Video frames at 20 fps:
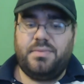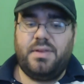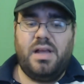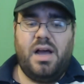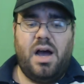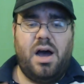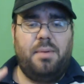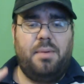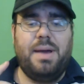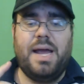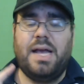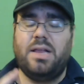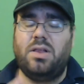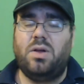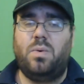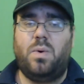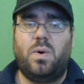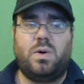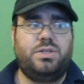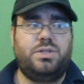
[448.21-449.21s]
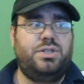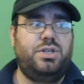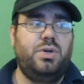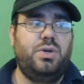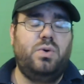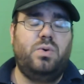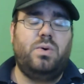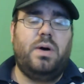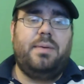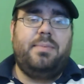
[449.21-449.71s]
Halo Wars
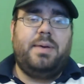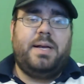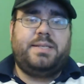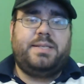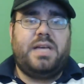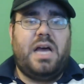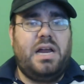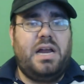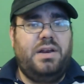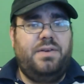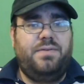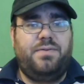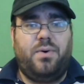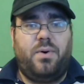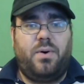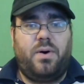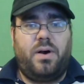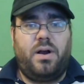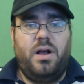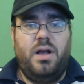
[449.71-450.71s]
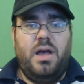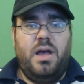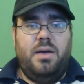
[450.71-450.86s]
2 I'm excited for